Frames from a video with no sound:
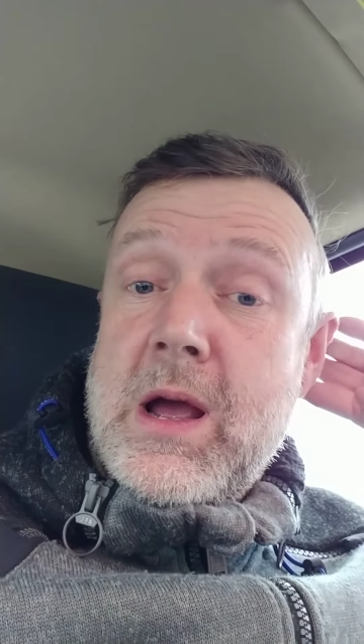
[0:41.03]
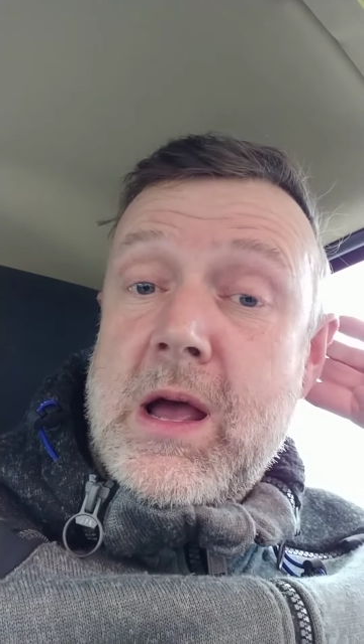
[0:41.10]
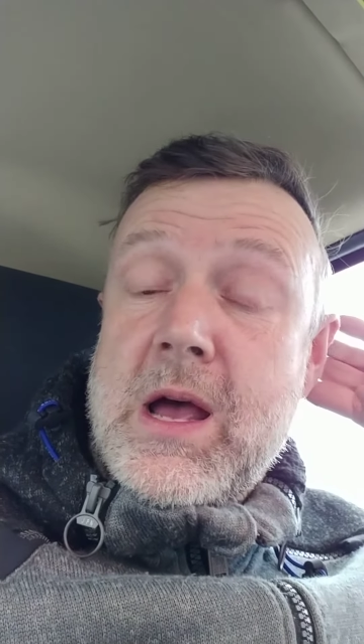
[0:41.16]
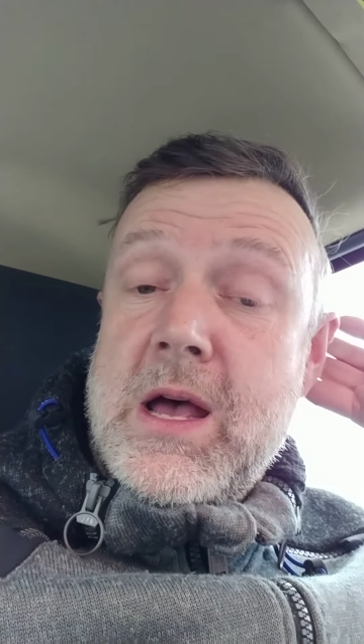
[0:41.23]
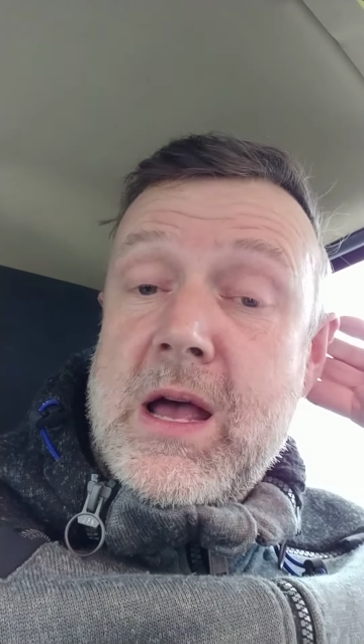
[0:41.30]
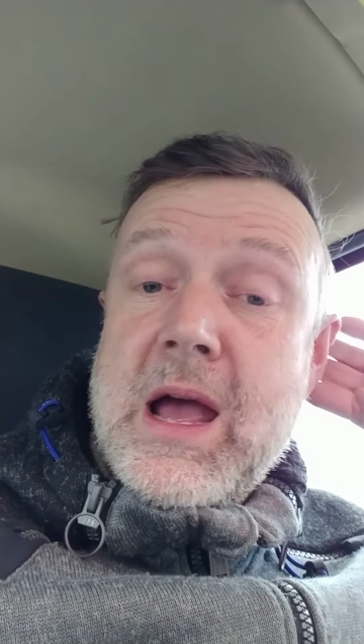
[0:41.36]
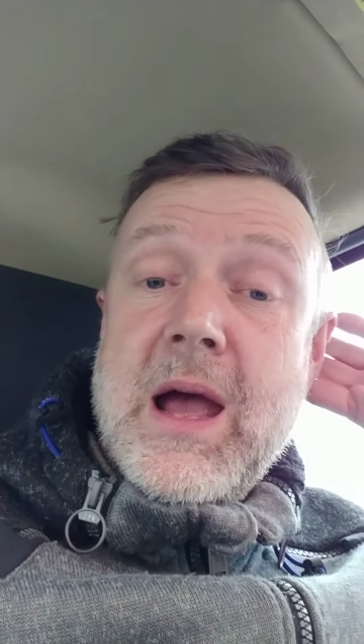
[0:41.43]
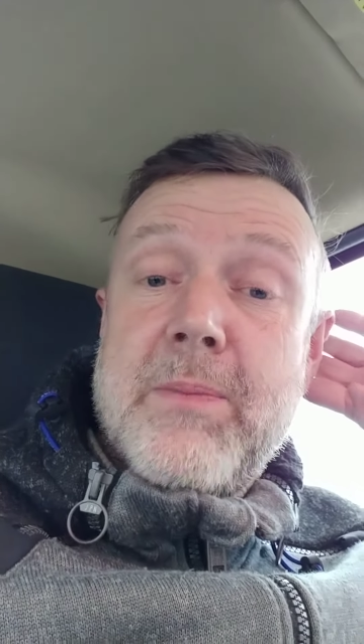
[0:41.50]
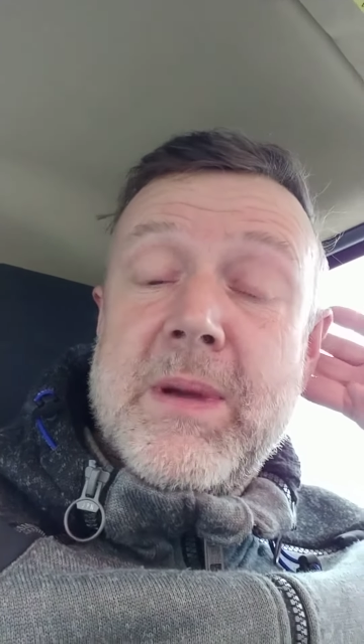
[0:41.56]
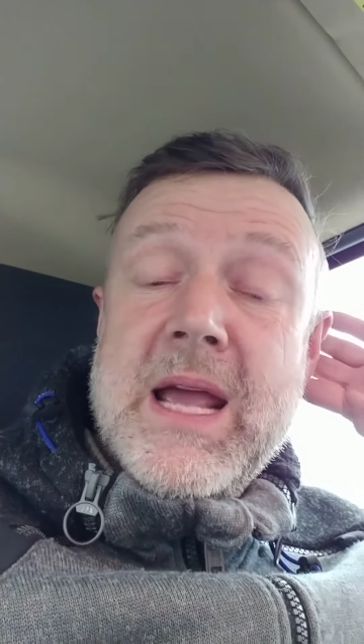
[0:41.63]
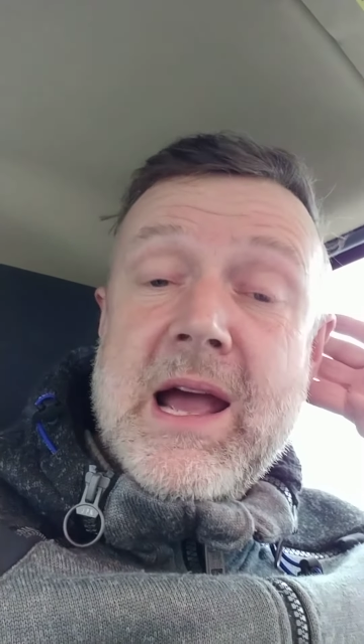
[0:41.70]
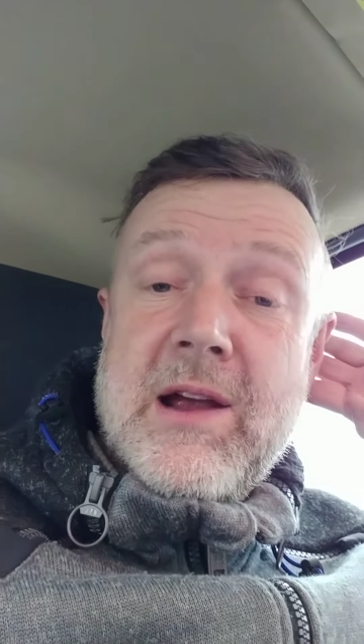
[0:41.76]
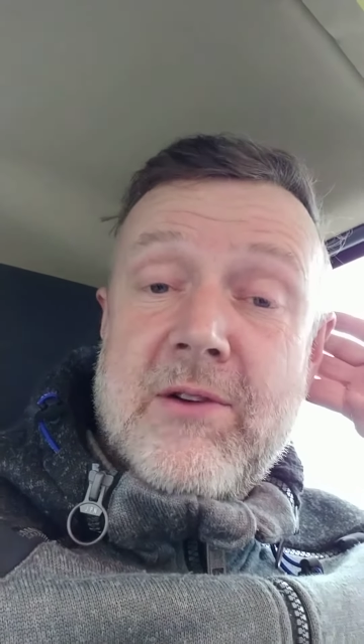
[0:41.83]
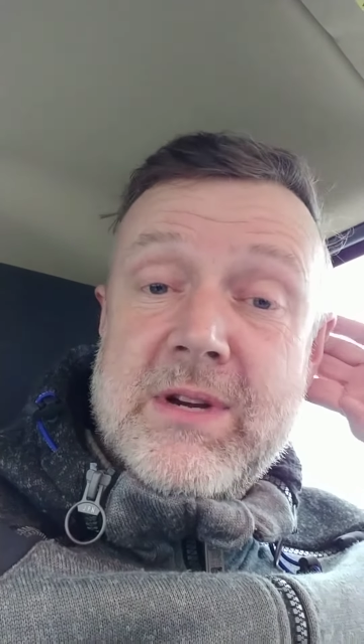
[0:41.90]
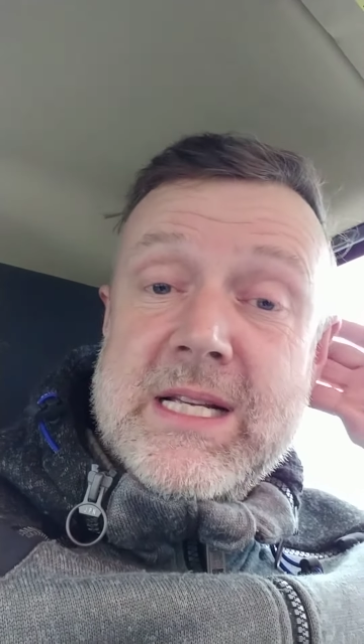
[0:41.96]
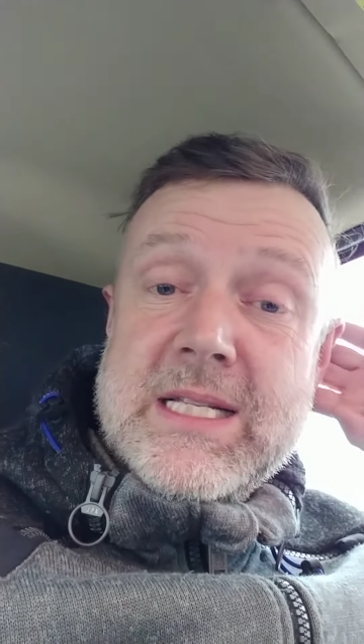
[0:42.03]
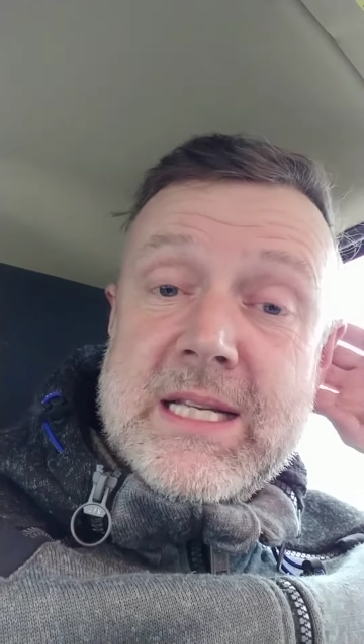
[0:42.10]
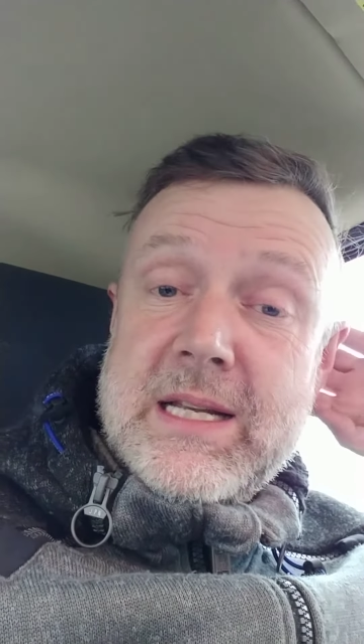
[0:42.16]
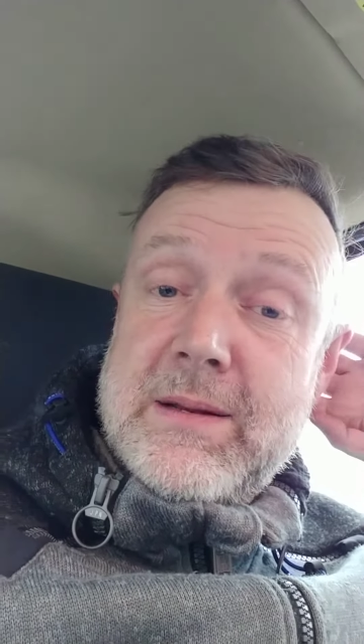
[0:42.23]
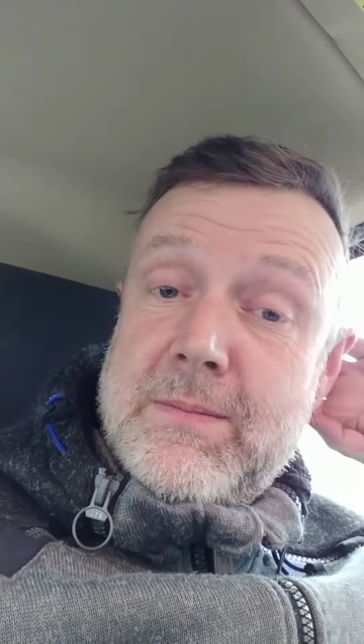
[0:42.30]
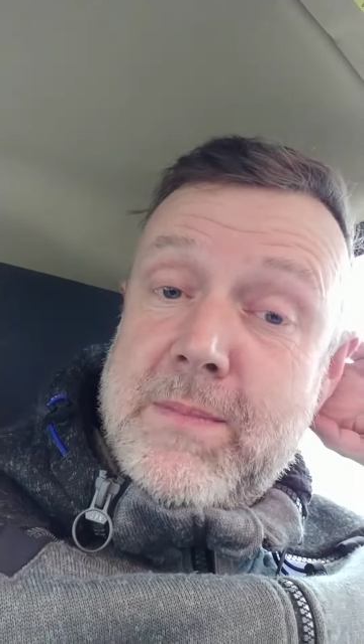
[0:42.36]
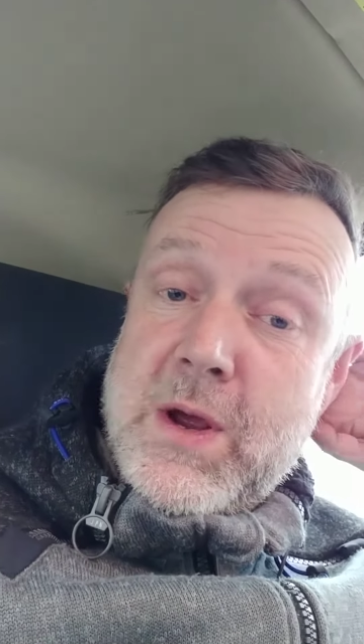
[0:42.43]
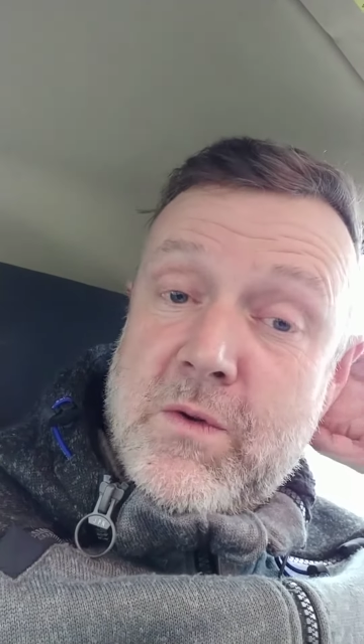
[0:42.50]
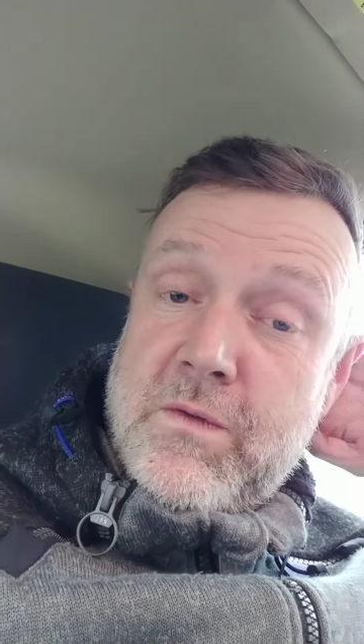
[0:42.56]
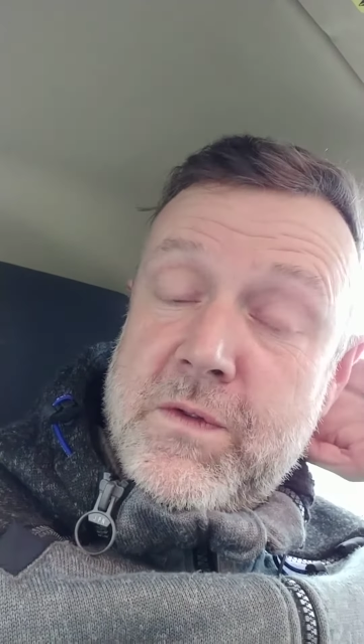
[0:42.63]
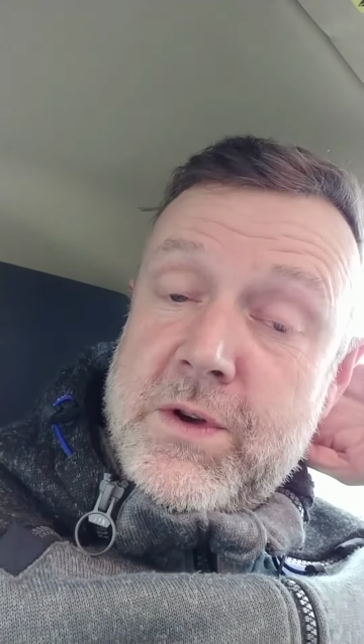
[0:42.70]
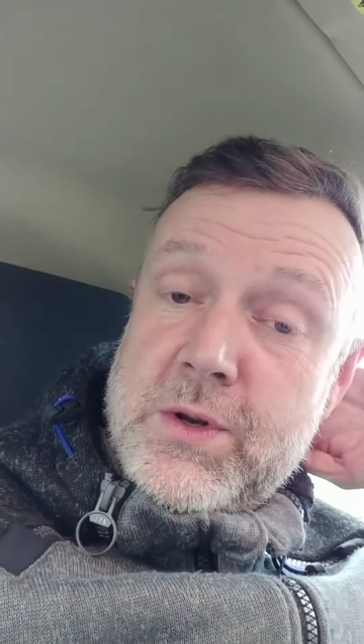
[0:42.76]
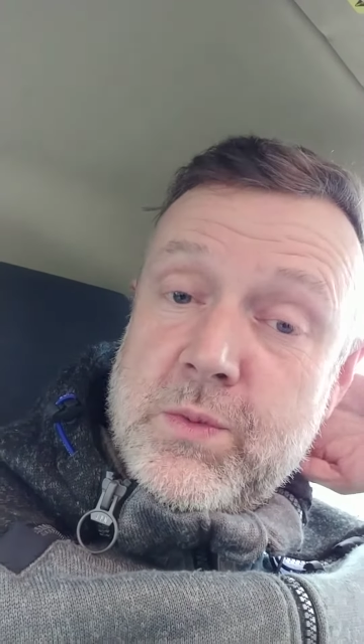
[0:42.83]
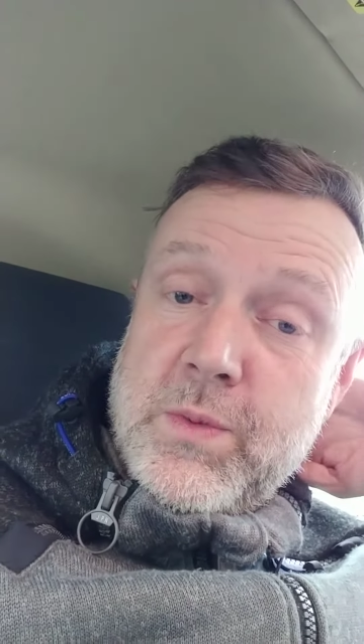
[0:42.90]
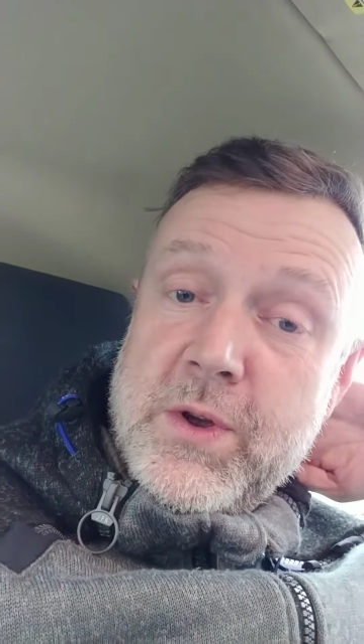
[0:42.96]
Happy Harry's in Milford.